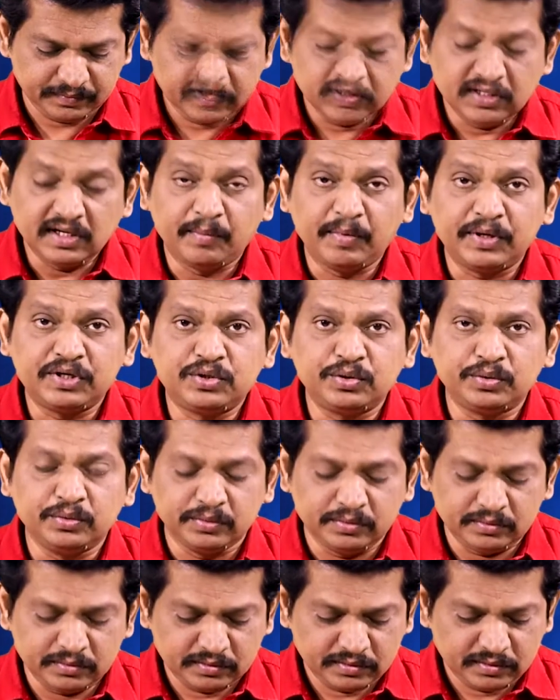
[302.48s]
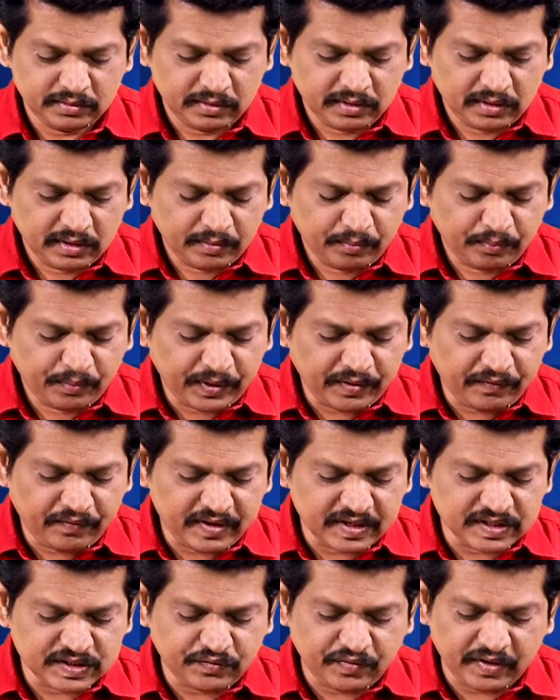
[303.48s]
Number 2,
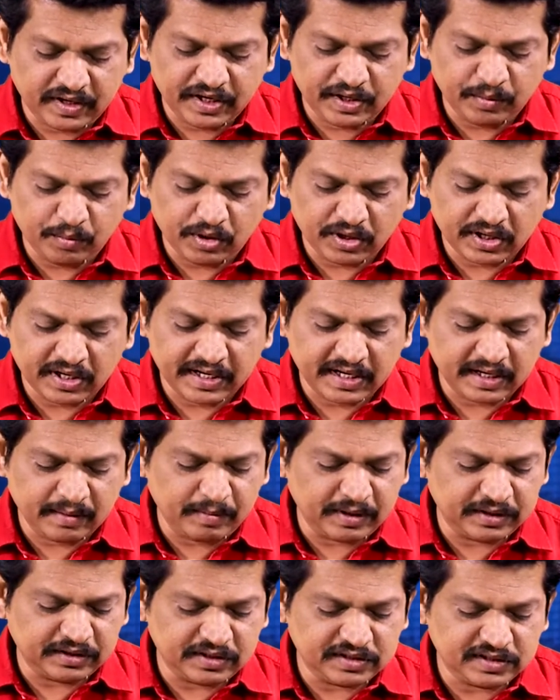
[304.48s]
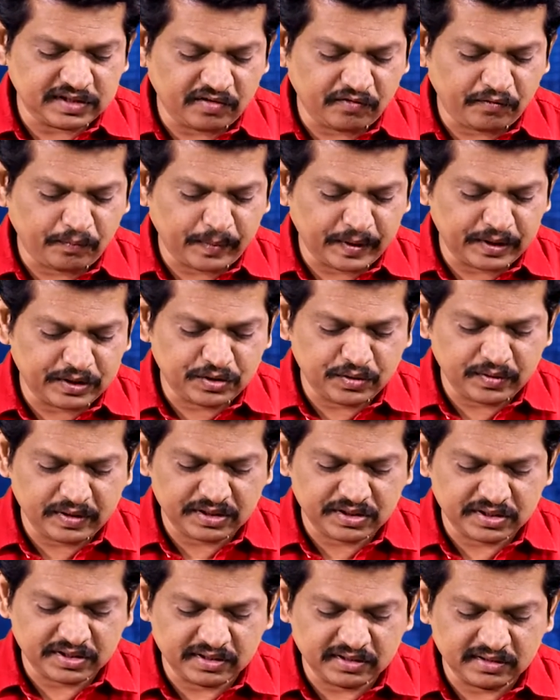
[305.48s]
preference for democratic methods of
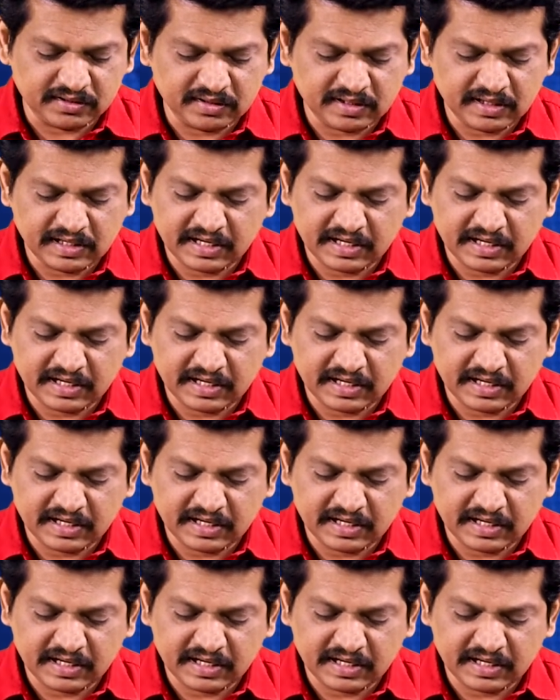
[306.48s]
persuasion,